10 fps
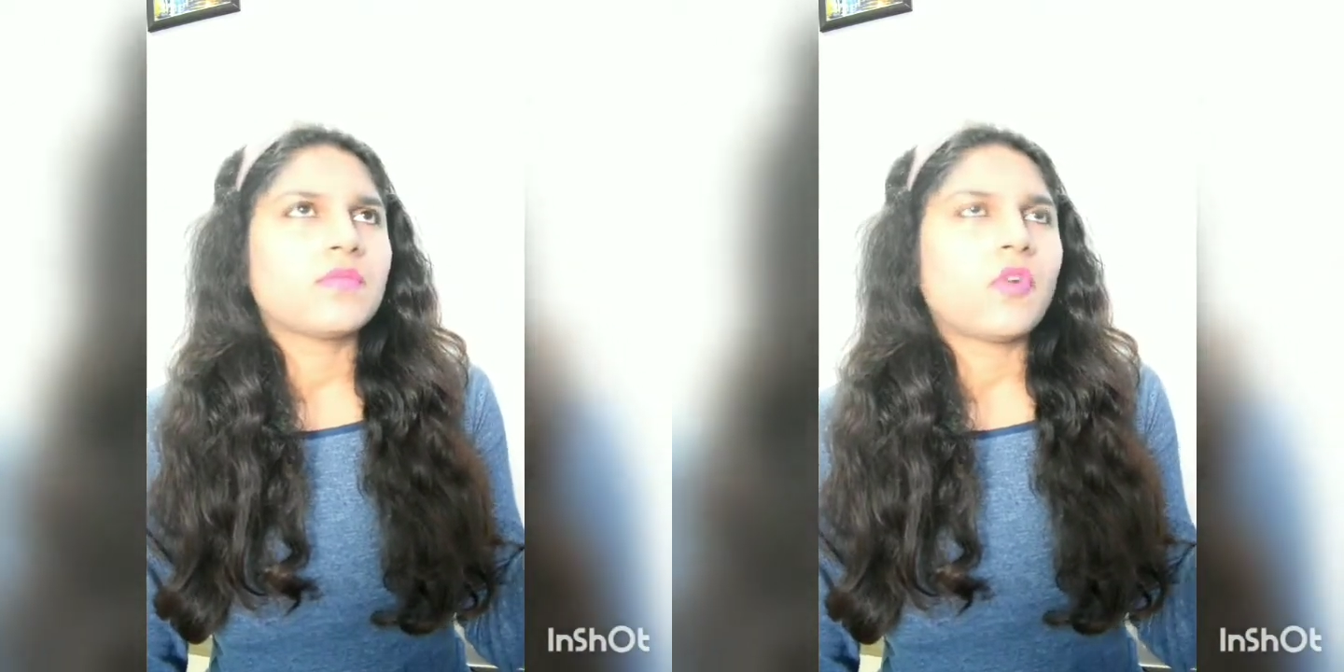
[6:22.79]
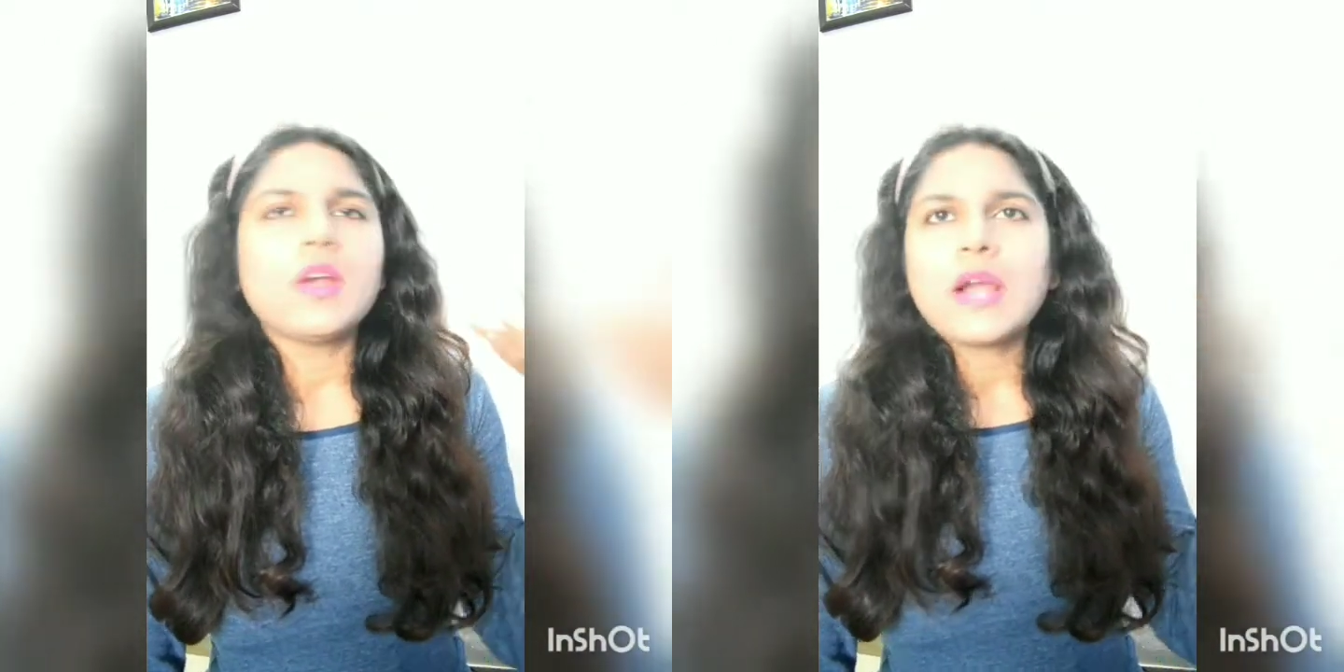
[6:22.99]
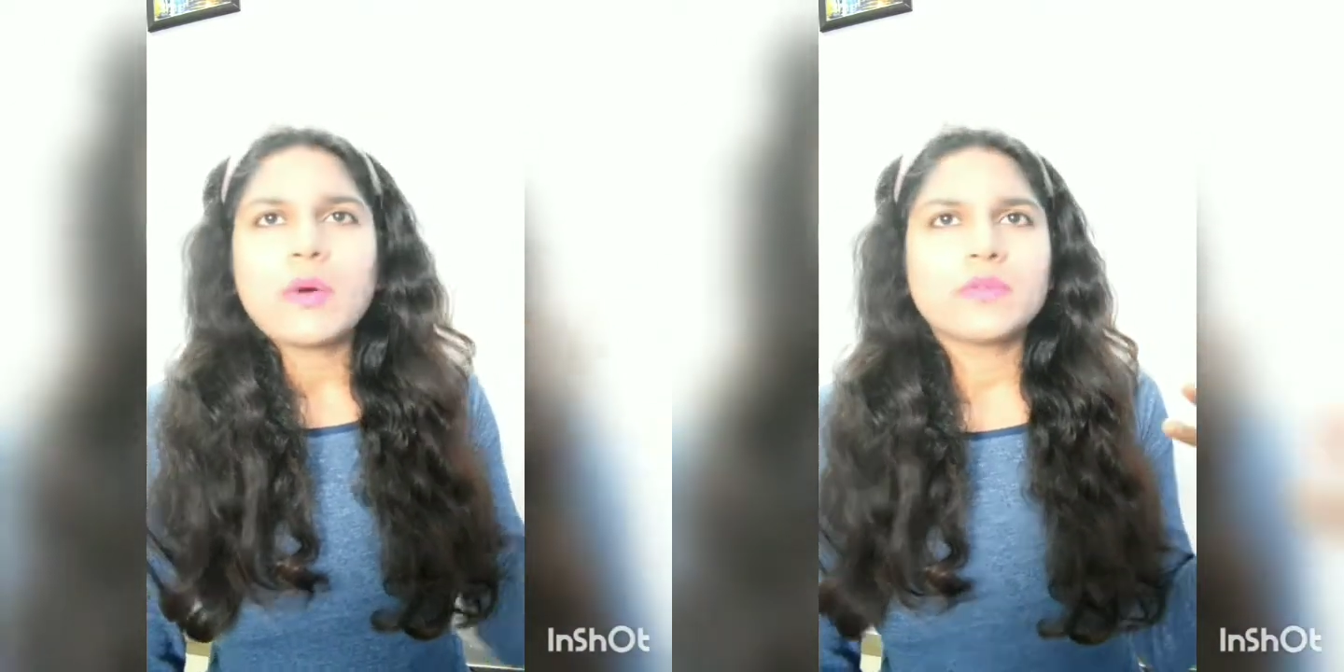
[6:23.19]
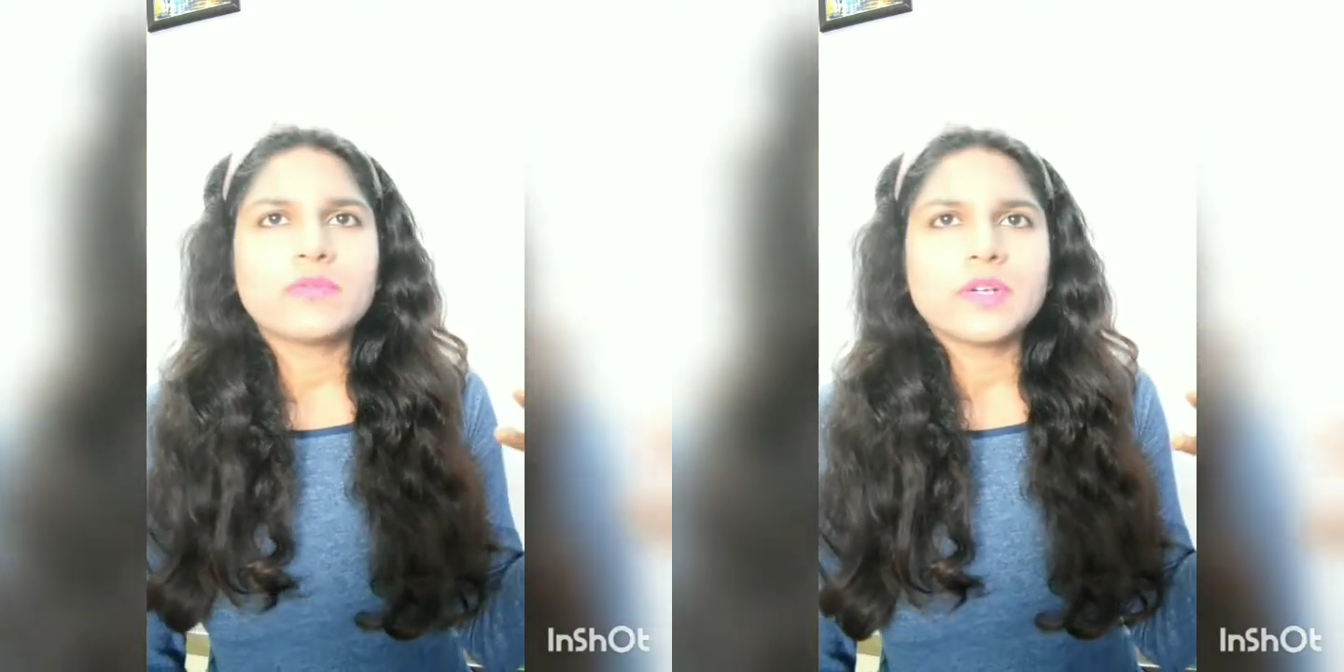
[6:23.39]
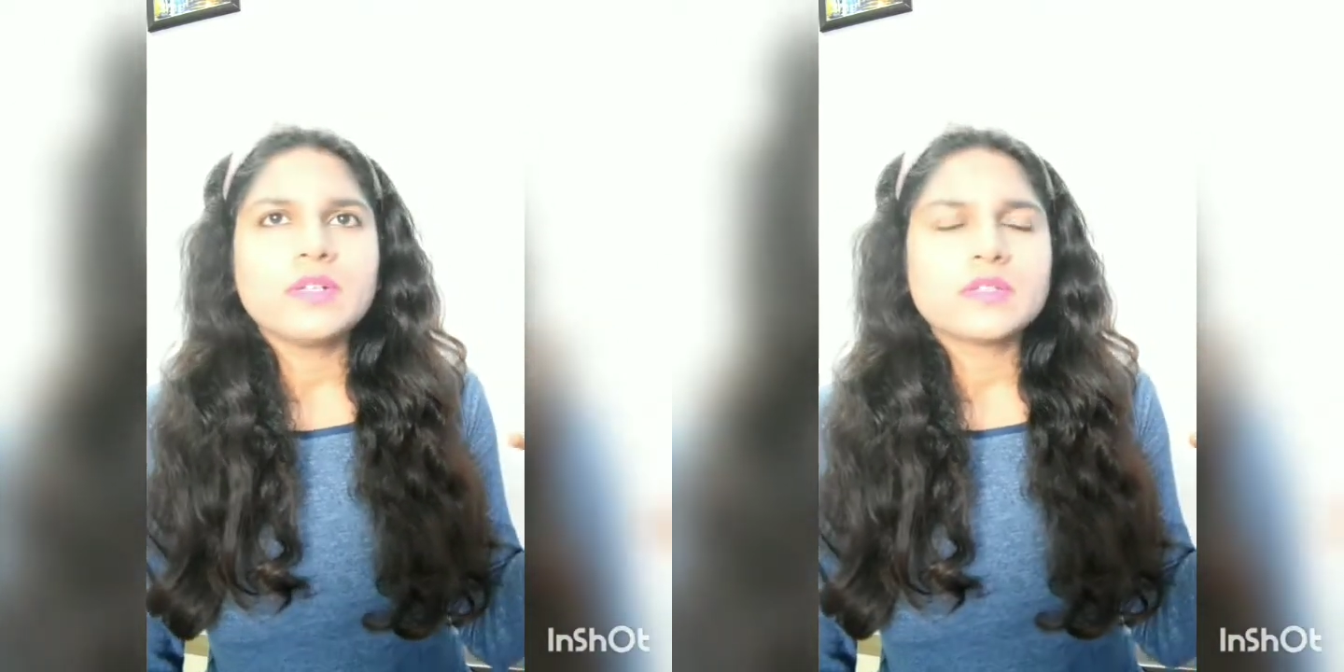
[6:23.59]
fall
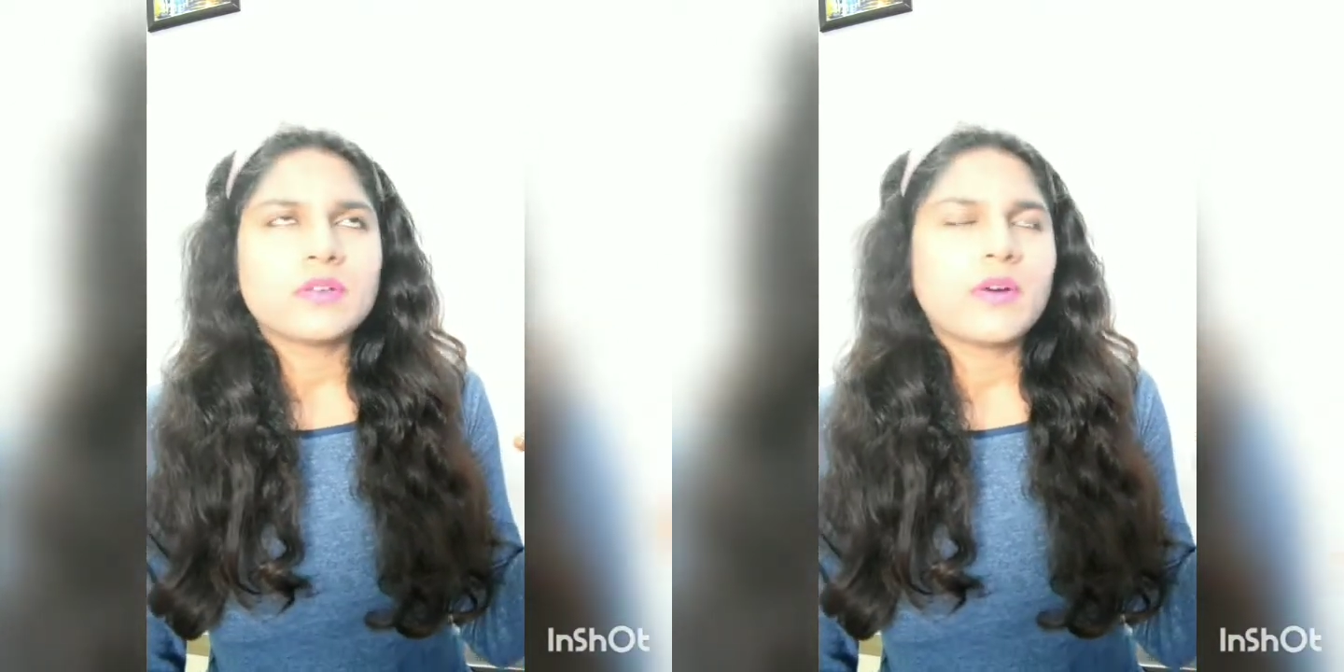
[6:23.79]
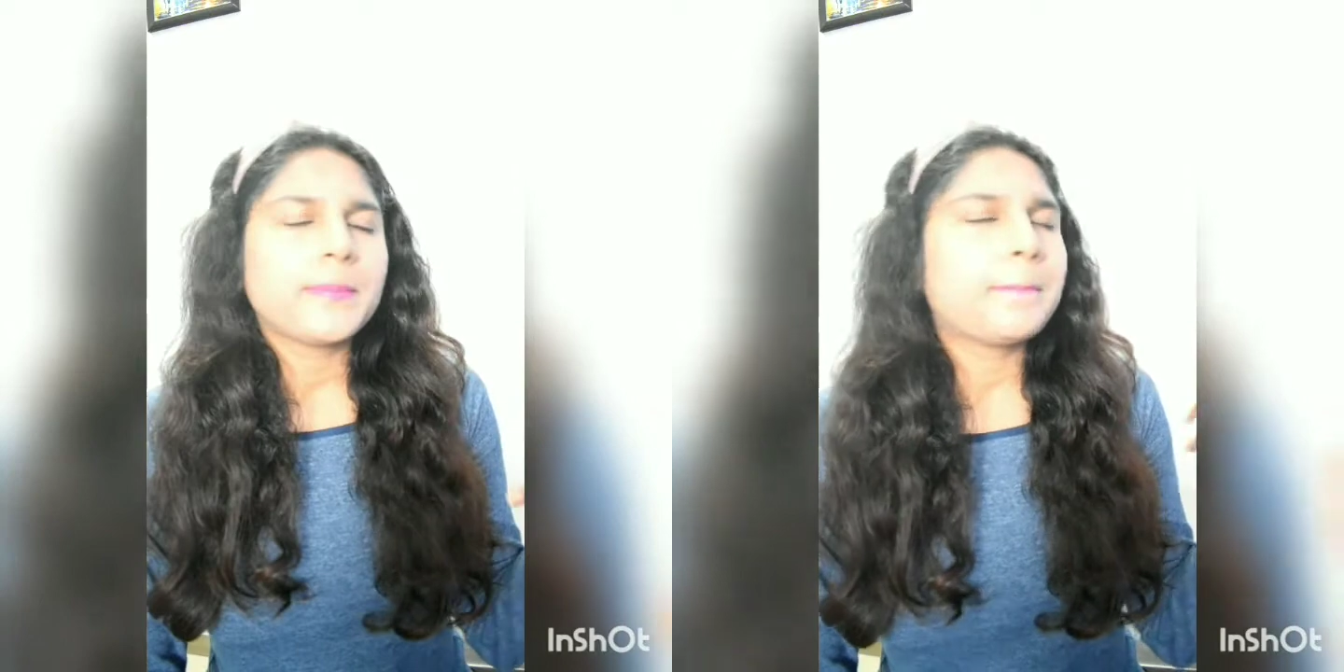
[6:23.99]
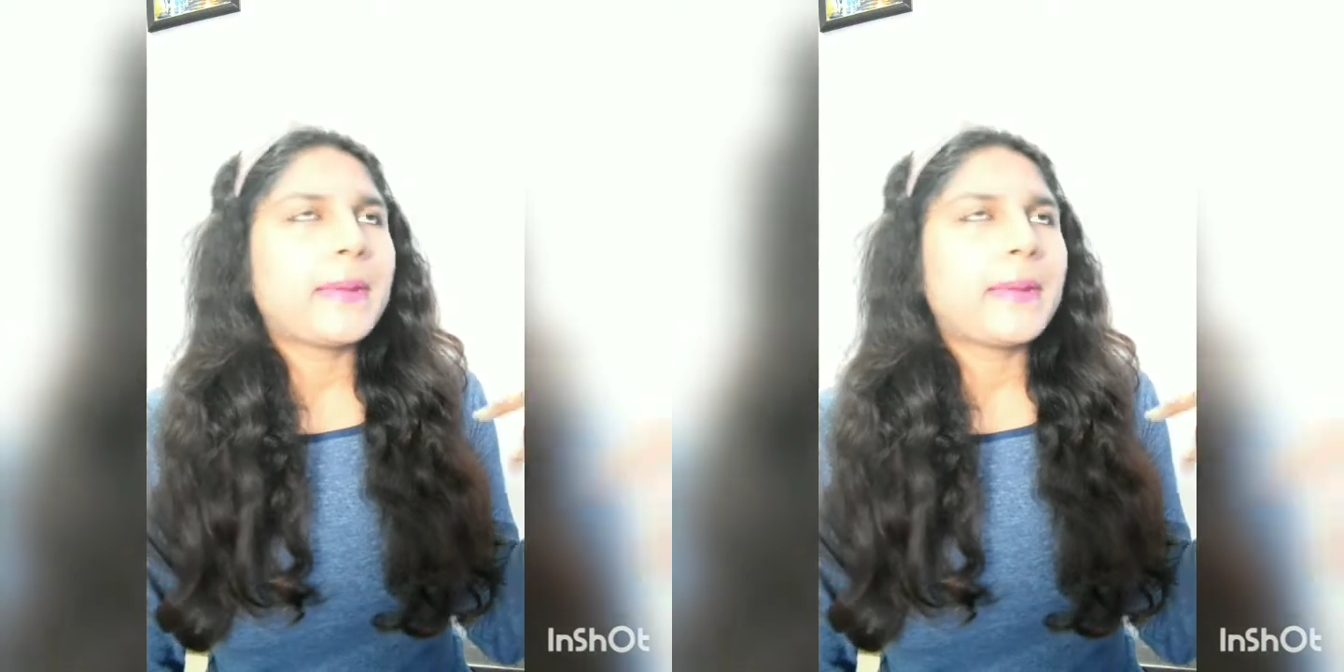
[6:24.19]
outfits on